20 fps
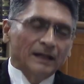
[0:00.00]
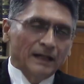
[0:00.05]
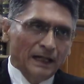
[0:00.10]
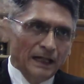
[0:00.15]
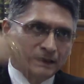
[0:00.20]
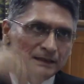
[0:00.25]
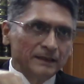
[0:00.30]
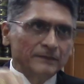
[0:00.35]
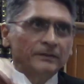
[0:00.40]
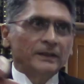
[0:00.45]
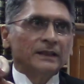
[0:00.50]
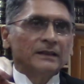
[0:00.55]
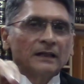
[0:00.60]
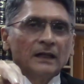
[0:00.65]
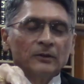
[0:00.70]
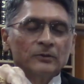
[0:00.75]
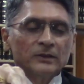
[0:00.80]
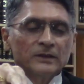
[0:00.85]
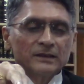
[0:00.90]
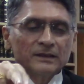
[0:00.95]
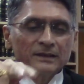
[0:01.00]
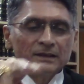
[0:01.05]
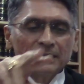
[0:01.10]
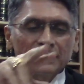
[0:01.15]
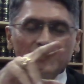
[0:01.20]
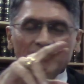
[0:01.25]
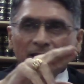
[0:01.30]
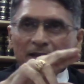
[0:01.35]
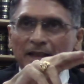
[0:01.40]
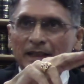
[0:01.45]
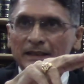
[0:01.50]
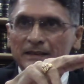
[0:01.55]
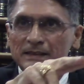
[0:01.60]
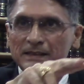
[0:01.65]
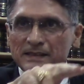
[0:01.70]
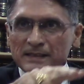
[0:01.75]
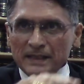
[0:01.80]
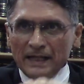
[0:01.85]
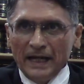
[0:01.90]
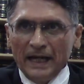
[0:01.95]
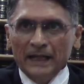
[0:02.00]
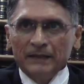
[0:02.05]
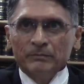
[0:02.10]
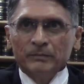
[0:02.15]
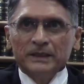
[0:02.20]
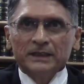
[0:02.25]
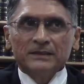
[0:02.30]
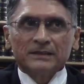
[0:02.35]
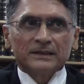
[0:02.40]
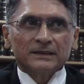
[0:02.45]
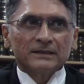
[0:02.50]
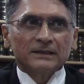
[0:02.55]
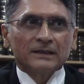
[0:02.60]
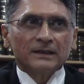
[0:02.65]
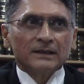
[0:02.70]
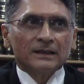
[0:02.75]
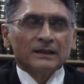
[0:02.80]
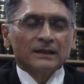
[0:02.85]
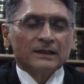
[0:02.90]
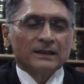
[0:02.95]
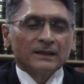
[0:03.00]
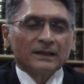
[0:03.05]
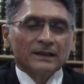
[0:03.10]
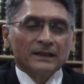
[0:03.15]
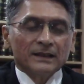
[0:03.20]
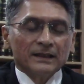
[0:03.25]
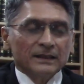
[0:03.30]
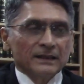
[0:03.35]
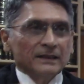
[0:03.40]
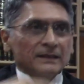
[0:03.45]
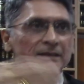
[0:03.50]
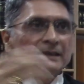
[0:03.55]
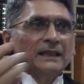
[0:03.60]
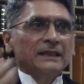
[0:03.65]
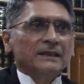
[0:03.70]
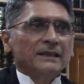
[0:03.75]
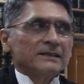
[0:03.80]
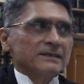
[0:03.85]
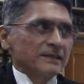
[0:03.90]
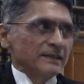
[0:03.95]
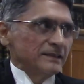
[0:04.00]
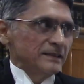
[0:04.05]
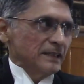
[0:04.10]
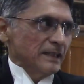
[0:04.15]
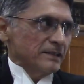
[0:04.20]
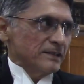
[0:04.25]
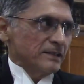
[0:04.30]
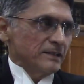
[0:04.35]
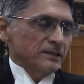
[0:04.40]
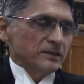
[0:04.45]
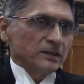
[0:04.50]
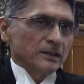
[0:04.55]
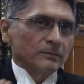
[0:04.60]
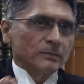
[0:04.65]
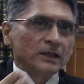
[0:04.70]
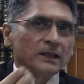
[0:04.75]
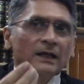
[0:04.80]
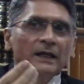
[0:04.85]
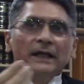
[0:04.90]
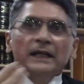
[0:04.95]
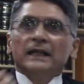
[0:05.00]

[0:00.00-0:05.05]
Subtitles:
Other way around, it is admitted, then is it justiciable?